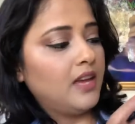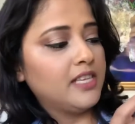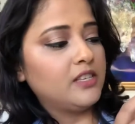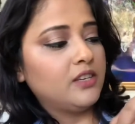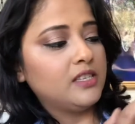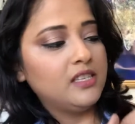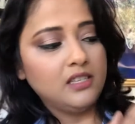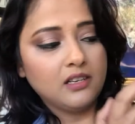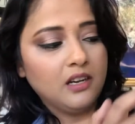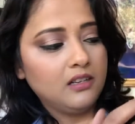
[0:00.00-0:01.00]
As you can see,
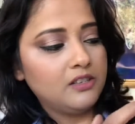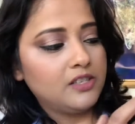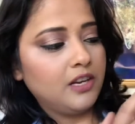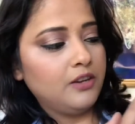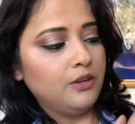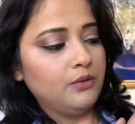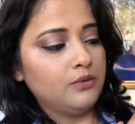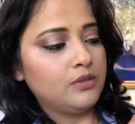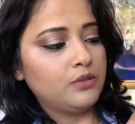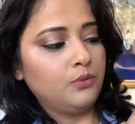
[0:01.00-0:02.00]
the colors I
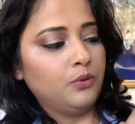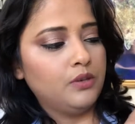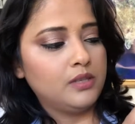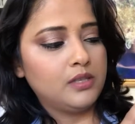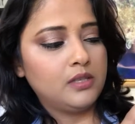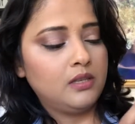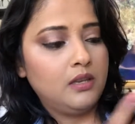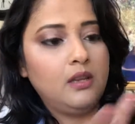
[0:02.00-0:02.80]
used was